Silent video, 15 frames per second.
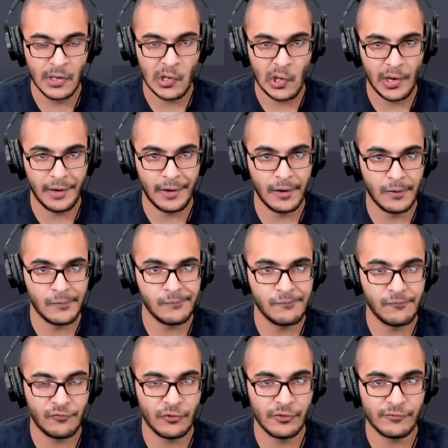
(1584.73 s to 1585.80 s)
And now
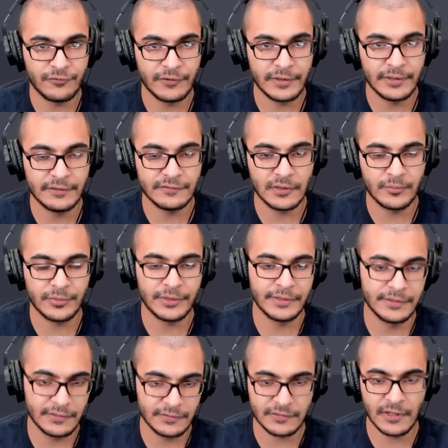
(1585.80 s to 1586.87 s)
for the final example,
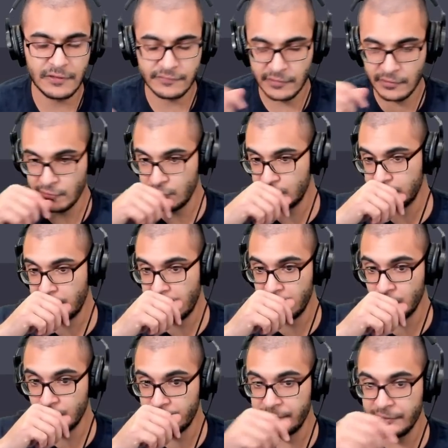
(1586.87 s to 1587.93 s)
in this case, I'll use my
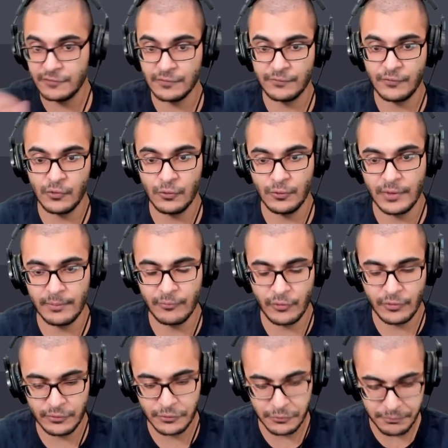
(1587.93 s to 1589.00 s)
own piece of code. I'm
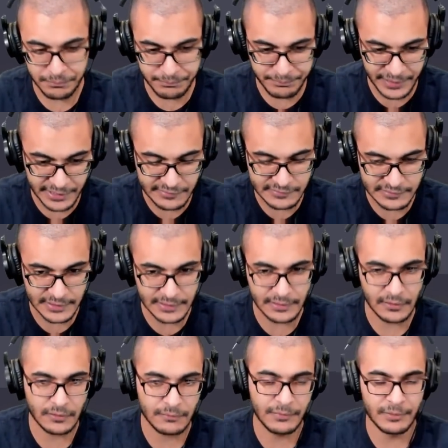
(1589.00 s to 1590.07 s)
going to paste
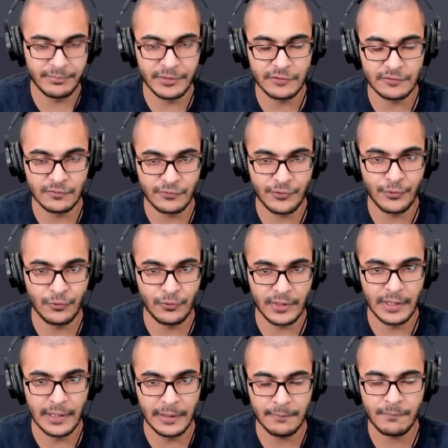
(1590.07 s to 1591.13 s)
in a piece of code
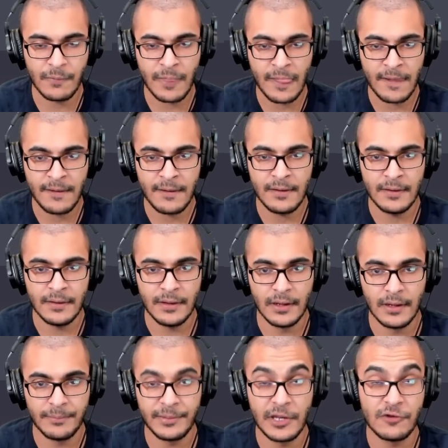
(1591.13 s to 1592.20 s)
here,
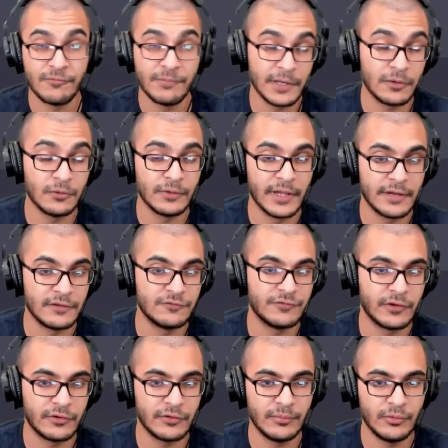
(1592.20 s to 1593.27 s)
PHP code that is
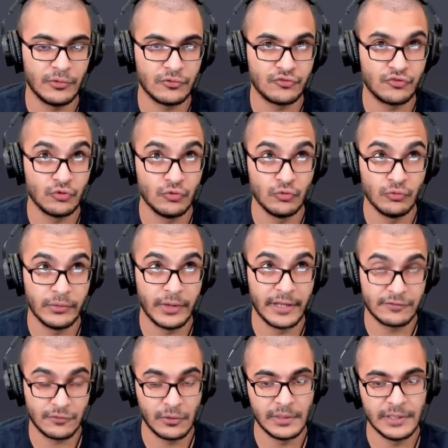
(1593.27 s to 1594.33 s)
vulnerable to
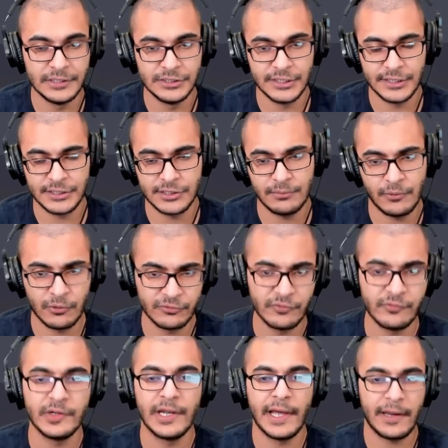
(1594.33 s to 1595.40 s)
SQL injection because
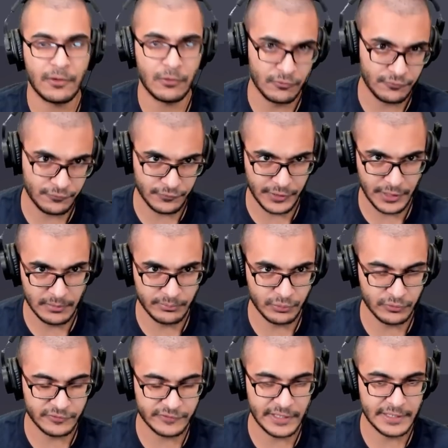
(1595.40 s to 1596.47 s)
of a lack of
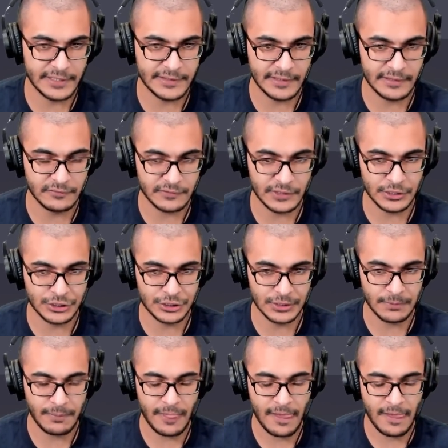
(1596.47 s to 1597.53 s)
input sanitization.